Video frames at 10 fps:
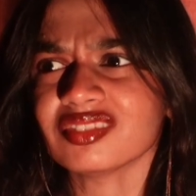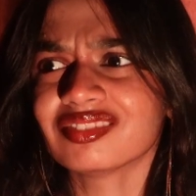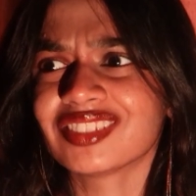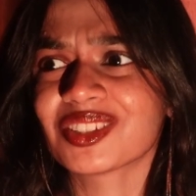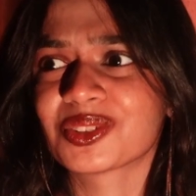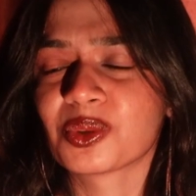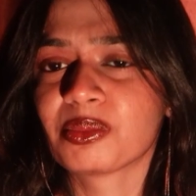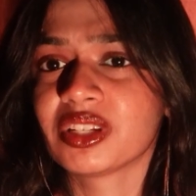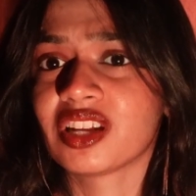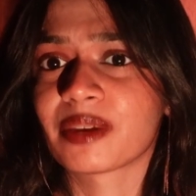there's so
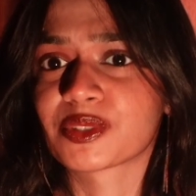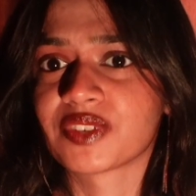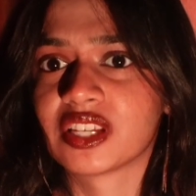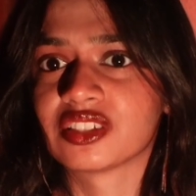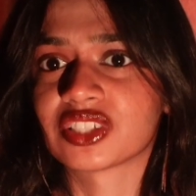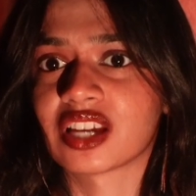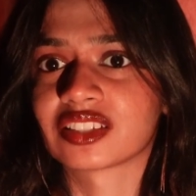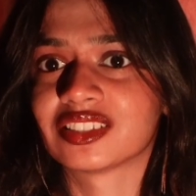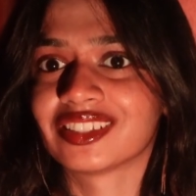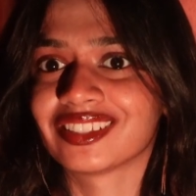many types of English
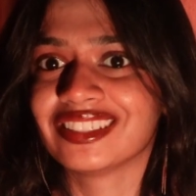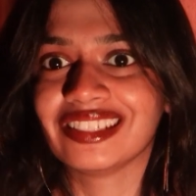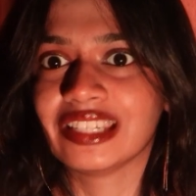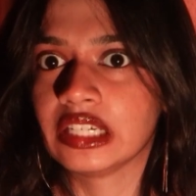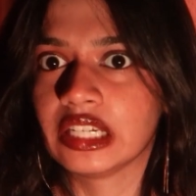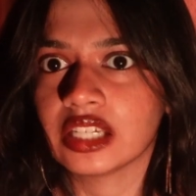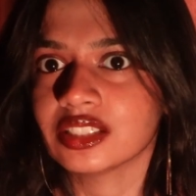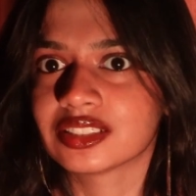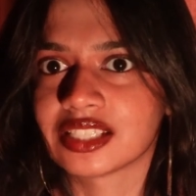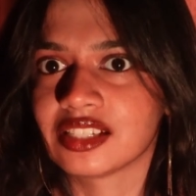accent, and in India
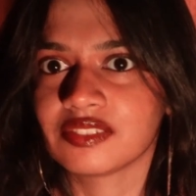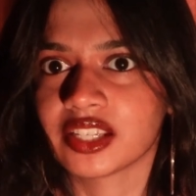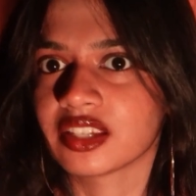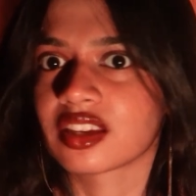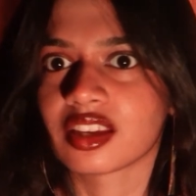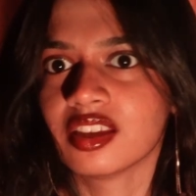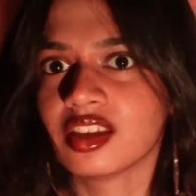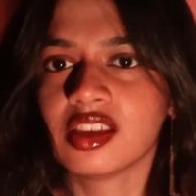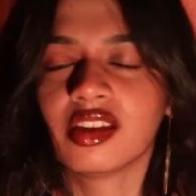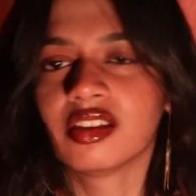itself, like,
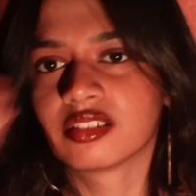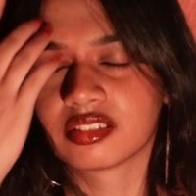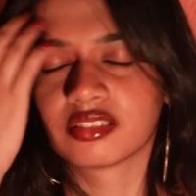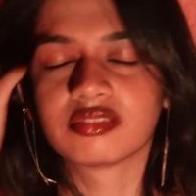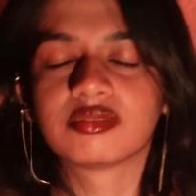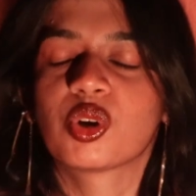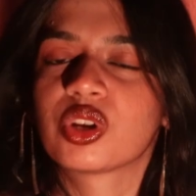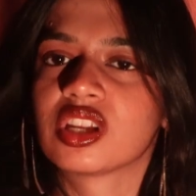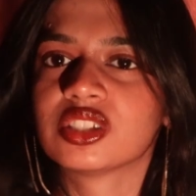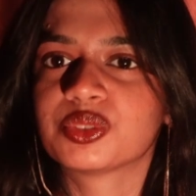your
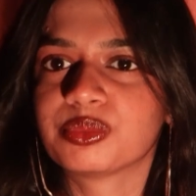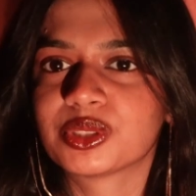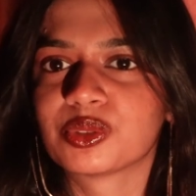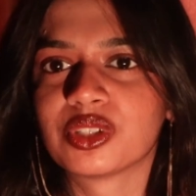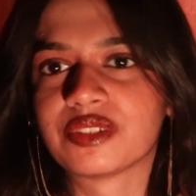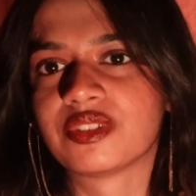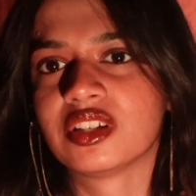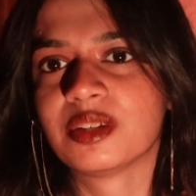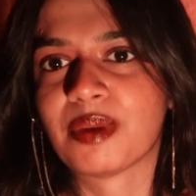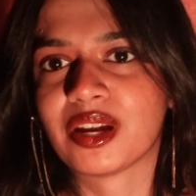English will be so
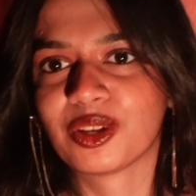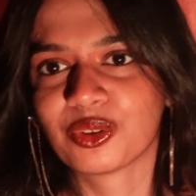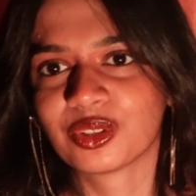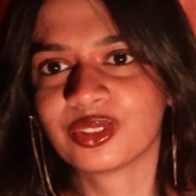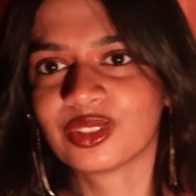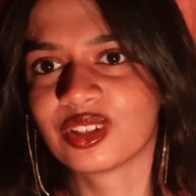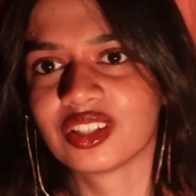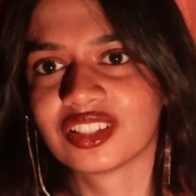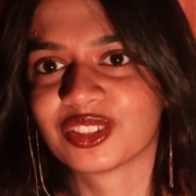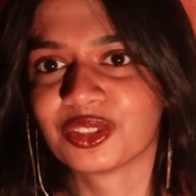different depending on the
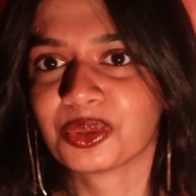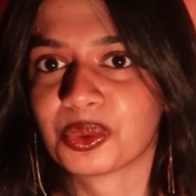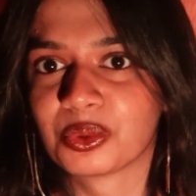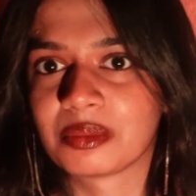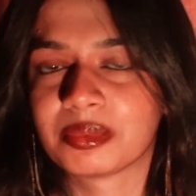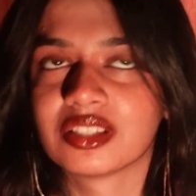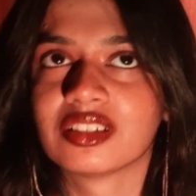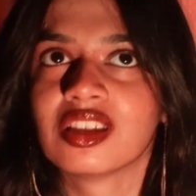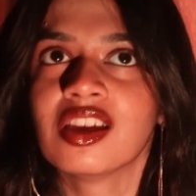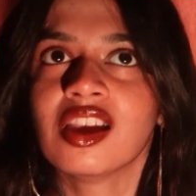region you grew up
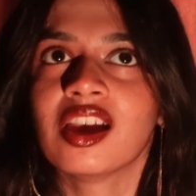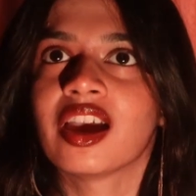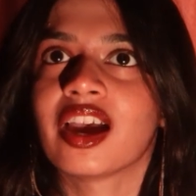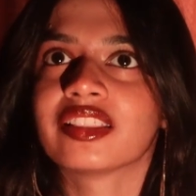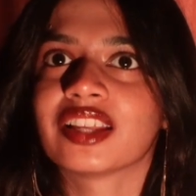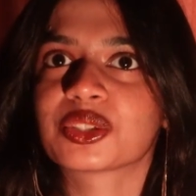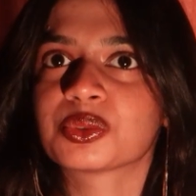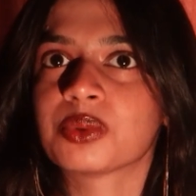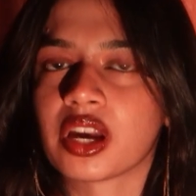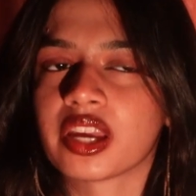in. And that's
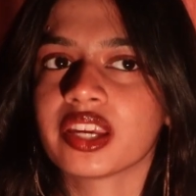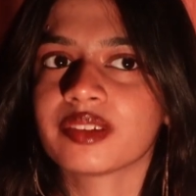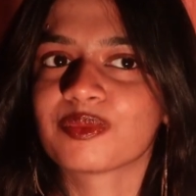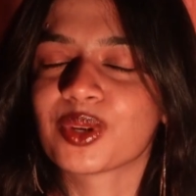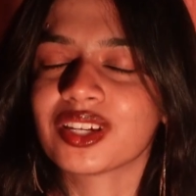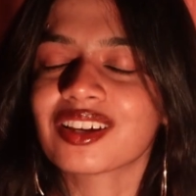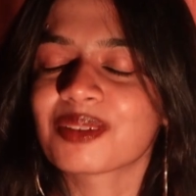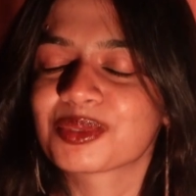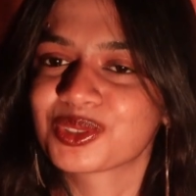why when it comes to